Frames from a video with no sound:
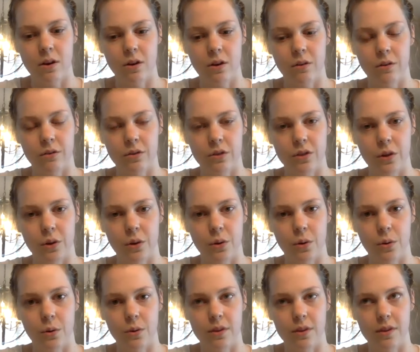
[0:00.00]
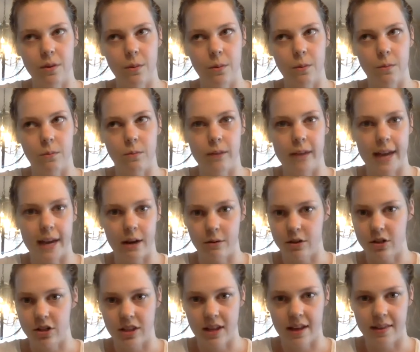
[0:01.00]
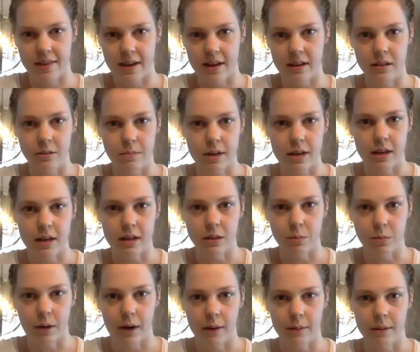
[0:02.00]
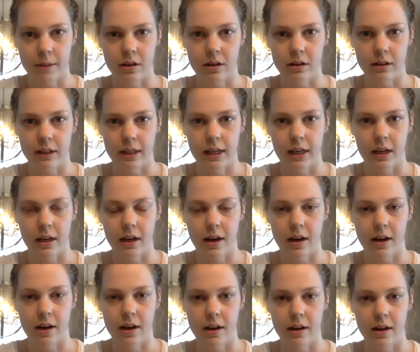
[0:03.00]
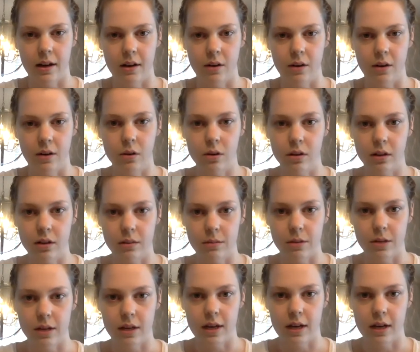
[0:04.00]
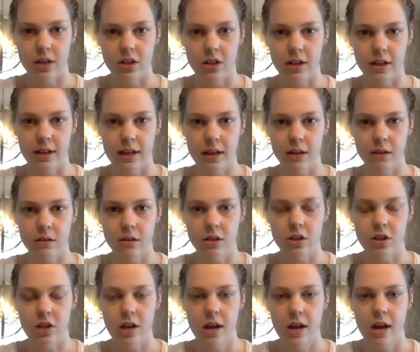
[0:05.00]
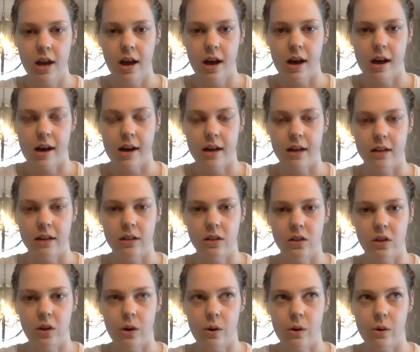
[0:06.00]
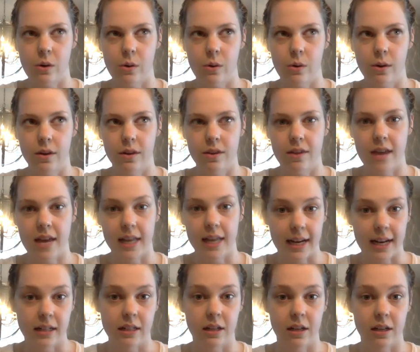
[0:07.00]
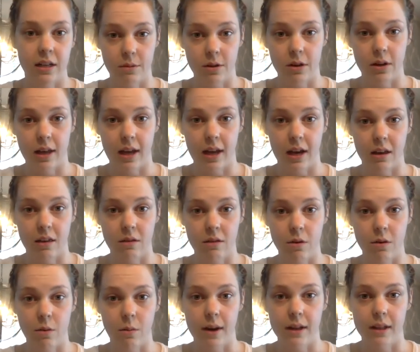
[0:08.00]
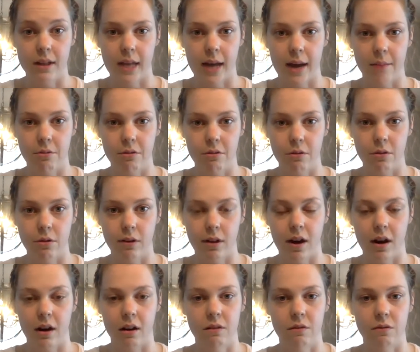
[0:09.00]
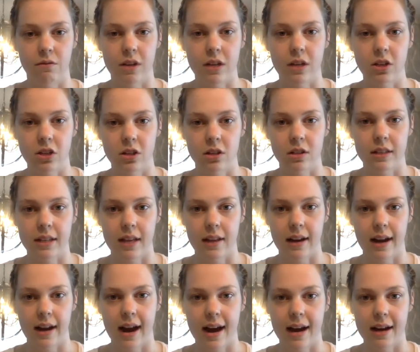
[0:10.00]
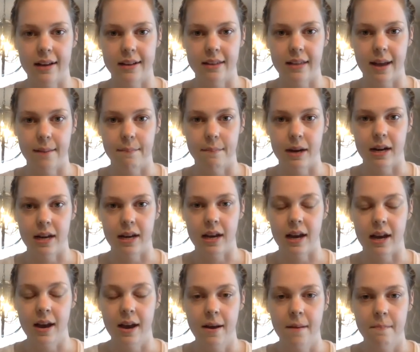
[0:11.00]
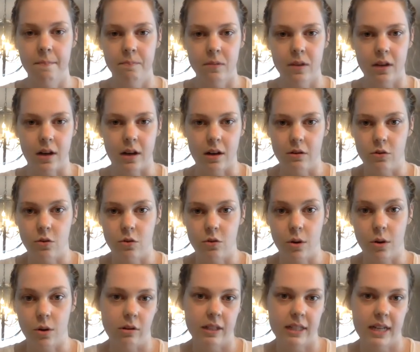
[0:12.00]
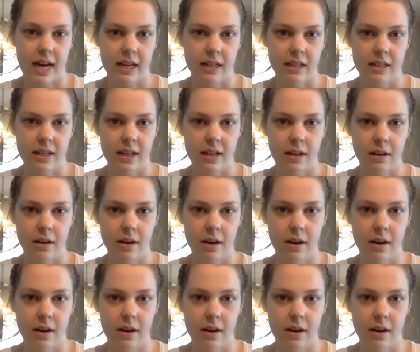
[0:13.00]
So the language that they speak is primarily an oral communication language. And so they like to communicate through WhatsApp through a lot of the features that it has that many normal texting